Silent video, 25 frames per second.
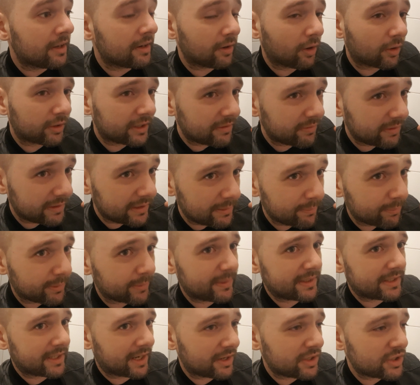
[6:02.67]
not even
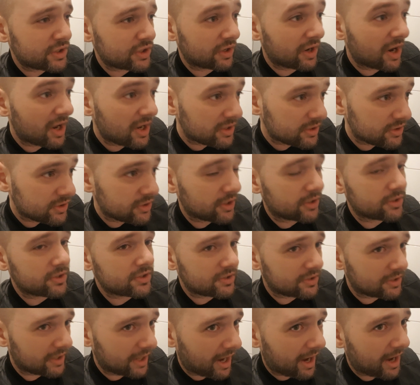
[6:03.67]
implementation,
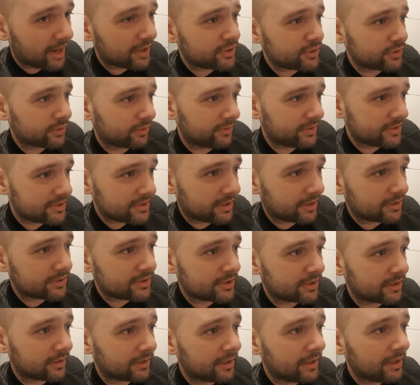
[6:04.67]
just the actual
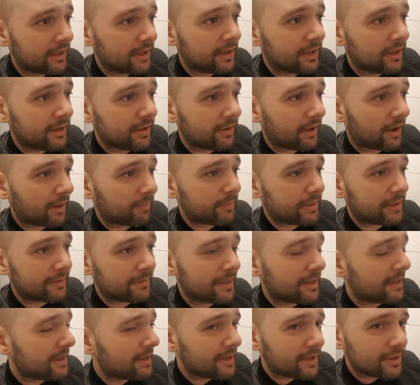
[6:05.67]
discussion. I
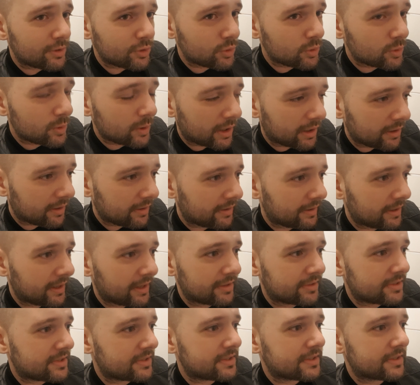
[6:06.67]
mean, you, uh,
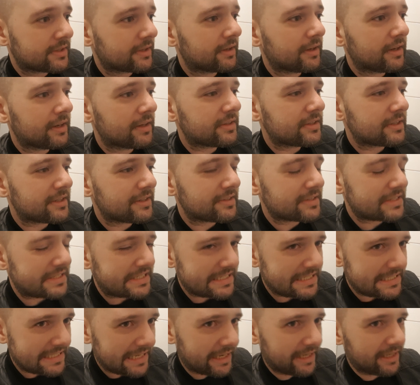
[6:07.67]
it's, it's
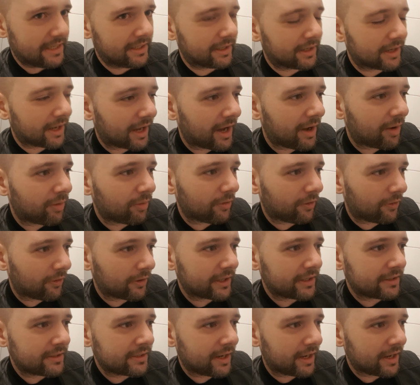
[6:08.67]
insane how
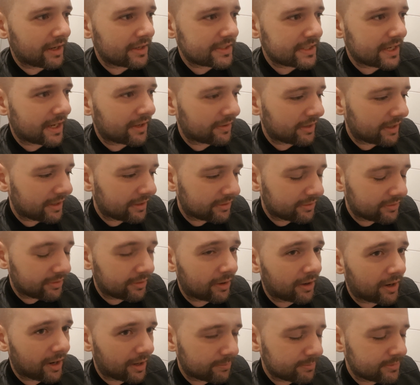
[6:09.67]
long it takes, and
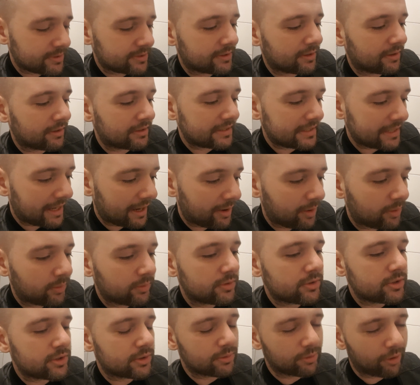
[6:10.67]
it comes
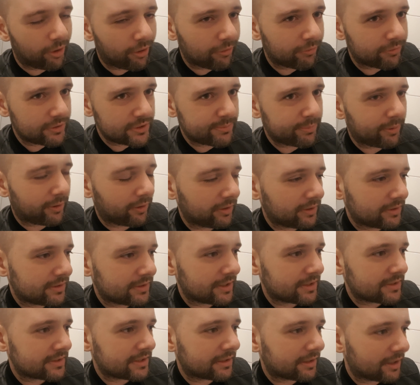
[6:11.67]
down to office
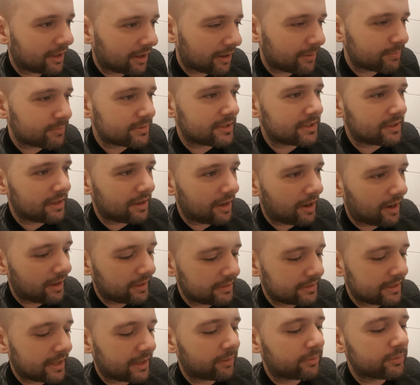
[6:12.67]
politics. It comes
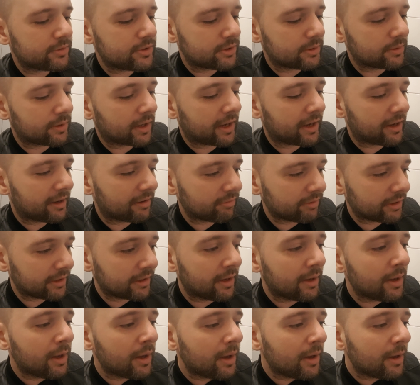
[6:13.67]
down to
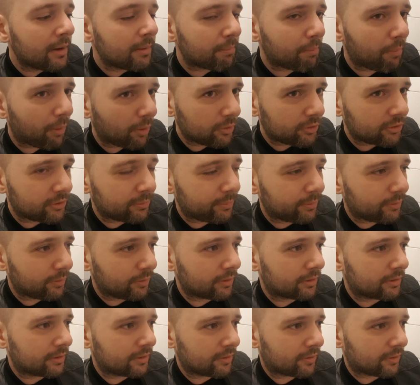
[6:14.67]
having
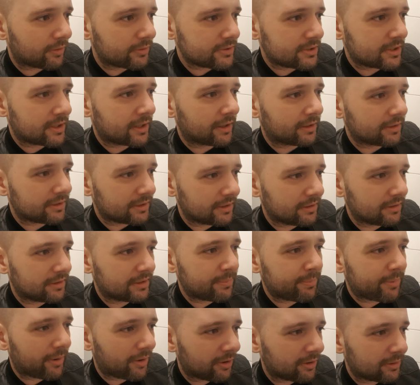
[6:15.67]
multiple cross-cutting
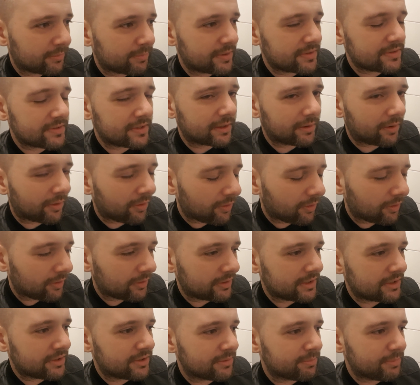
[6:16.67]
departments that all
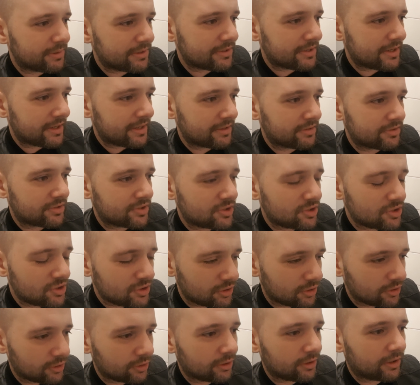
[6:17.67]
need to be in
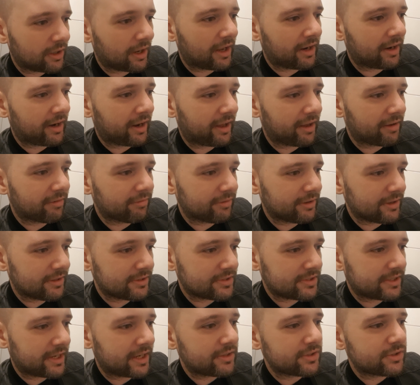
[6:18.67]
sync and have a
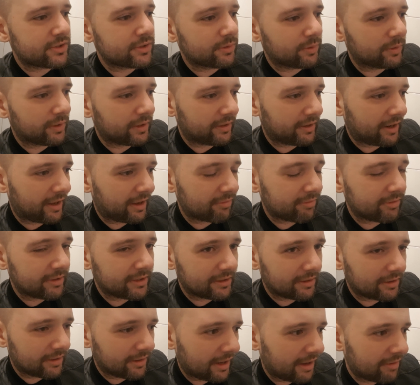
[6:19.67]
schedule and
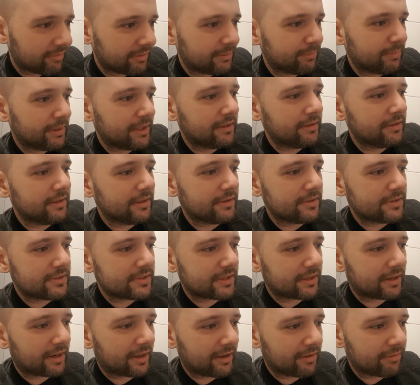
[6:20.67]
having uh, having
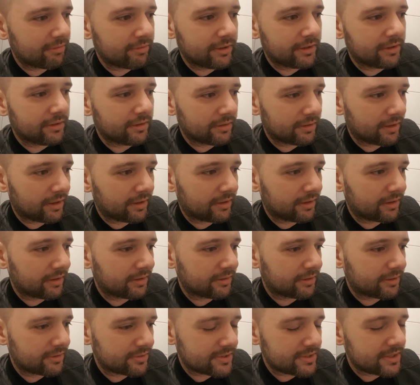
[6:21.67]
meetings and having like
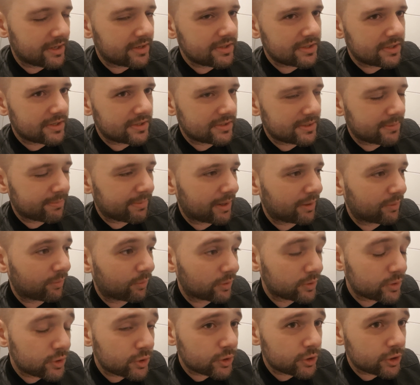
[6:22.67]
a consensus about
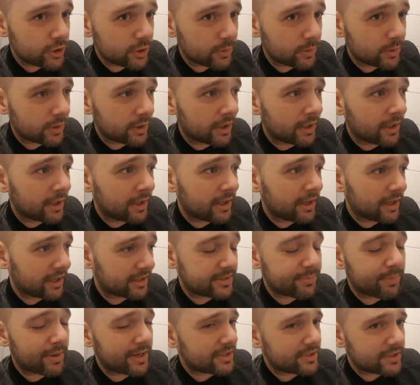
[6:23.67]
what to do.
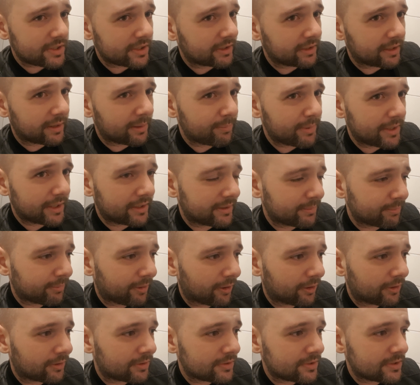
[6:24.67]
It's basically a big
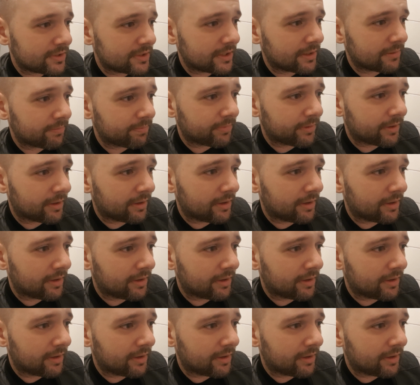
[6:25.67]
democracy,